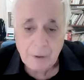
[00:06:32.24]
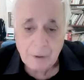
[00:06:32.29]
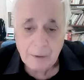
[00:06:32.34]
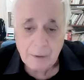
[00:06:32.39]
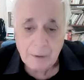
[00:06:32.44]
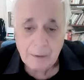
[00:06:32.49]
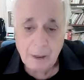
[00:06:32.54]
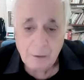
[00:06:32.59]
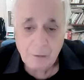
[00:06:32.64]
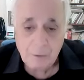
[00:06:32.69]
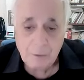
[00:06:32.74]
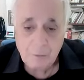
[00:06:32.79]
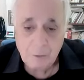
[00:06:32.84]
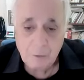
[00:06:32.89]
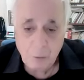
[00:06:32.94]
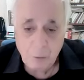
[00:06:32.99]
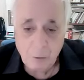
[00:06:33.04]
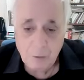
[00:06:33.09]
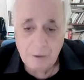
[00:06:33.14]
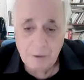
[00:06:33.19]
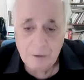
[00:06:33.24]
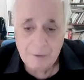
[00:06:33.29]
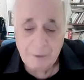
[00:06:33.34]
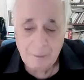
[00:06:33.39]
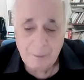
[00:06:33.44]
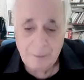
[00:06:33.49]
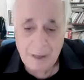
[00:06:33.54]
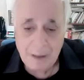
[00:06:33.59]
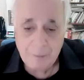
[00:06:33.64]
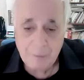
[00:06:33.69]
Now, if you look at the
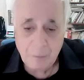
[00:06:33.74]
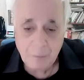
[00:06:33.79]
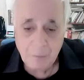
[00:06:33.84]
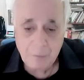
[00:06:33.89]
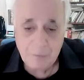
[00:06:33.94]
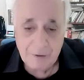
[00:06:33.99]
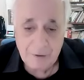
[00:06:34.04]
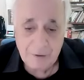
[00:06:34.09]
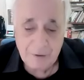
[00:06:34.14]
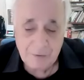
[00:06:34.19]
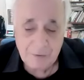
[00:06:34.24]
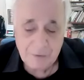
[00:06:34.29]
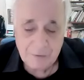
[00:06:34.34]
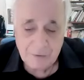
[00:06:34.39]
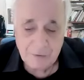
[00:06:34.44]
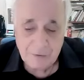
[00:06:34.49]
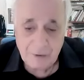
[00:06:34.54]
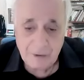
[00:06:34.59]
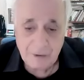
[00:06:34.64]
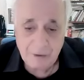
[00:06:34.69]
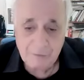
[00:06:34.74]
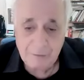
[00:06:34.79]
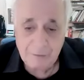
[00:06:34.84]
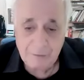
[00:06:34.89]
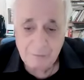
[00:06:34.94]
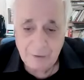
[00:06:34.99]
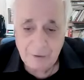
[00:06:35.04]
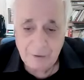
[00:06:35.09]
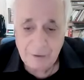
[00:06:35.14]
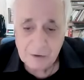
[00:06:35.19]
map of these
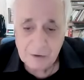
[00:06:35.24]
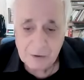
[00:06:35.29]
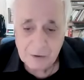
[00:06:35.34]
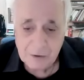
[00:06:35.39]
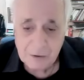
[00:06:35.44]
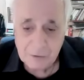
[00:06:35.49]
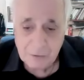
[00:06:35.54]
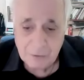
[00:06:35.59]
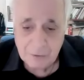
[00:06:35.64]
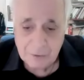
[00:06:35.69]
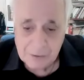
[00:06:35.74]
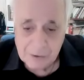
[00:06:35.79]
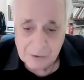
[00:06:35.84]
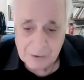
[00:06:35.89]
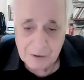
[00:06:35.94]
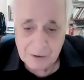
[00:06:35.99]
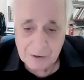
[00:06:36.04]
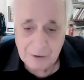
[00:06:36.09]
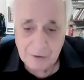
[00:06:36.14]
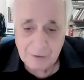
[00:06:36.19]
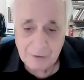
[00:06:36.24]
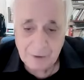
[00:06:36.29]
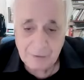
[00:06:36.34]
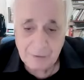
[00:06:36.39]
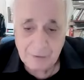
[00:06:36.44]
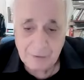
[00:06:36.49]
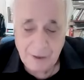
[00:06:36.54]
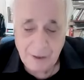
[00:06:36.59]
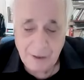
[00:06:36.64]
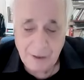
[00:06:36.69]
11 villages, you can see
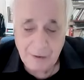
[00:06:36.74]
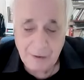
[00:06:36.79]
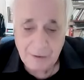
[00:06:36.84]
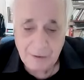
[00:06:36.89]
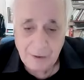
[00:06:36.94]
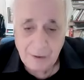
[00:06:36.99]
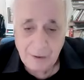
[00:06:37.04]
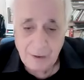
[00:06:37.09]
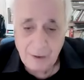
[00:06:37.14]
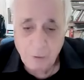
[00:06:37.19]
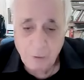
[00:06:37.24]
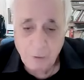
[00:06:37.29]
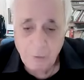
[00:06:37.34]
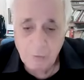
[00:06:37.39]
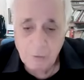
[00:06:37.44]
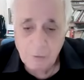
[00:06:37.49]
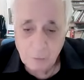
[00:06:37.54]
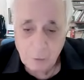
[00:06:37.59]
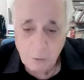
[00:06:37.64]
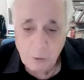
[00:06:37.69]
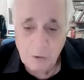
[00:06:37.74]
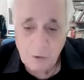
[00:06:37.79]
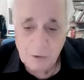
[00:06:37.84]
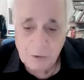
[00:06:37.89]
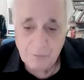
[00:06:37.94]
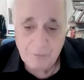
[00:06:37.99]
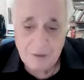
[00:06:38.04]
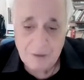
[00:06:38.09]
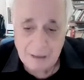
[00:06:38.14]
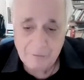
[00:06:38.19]
that they, on the ruins
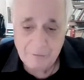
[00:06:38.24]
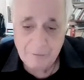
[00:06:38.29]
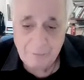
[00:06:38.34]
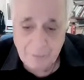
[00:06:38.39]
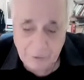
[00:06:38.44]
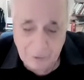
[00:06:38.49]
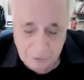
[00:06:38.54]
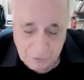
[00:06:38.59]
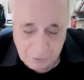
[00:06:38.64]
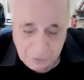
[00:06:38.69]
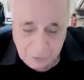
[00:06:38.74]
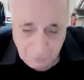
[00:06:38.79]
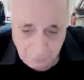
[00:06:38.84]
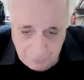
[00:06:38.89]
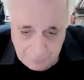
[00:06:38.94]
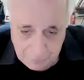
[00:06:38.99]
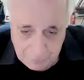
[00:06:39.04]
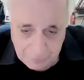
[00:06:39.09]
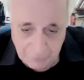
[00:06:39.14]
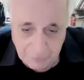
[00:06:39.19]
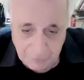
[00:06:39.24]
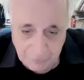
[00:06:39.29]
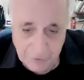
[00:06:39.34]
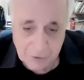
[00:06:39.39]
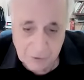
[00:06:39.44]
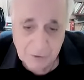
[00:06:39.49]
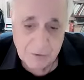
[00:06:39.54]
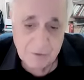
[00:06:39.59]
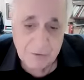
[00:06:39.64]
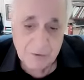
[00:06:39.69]
of that village, of these
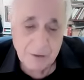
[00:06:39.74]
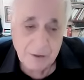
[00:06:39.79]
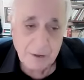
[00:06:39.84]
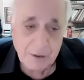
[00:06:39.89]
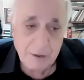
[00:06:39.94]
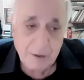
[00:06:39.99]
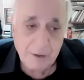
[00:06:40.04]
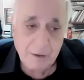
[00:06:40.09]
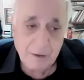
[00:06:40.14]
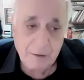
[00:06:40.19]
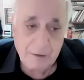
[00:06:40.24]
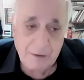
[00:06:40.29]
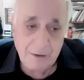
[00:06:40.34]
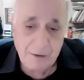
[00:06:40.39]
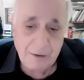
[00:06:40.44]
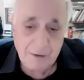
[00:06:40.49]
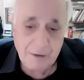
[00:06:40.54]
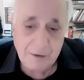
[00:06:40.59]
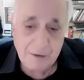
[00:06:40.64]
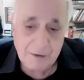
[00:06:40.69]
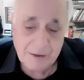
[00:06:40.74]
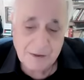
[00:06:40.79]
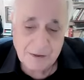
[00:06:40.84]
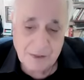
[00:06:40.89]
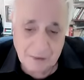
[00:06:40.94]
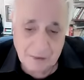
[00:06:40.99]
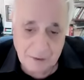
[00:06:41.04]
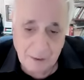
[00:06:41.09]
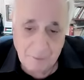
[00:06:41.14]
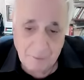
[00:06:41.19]
villages, the
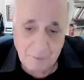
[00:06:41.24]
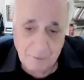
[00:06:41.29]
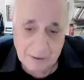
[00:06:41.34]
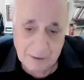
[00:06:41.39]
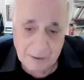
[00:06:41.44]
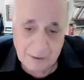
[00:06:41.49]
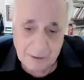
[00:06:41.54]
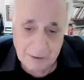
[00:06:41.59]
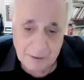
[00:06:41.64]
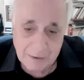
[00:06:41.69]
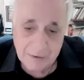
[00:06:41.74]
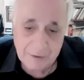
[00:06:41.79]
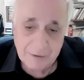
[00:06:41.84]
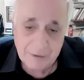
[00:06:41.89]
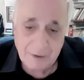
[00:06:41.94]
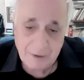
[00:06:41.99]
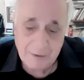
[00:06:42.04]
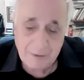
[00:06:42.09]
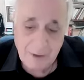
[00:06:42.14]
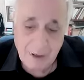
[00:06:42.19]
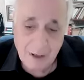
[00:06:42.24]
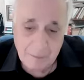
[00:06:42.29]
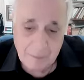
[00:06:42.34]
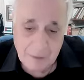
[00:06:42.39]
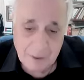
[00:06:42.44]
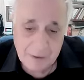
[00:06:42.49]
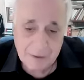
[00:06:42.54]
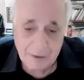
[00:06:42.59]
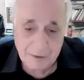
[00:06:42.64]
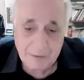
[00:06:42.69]
settlements that the
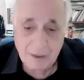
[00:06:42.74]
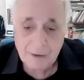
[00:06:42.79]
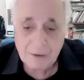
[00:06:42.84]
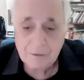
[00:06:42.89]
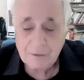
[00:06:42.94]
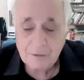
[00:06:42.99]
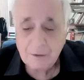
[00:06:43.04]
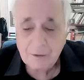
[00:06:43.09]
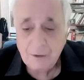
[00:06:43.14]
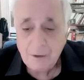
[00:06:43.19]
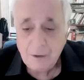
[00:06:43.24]
Hamas attacked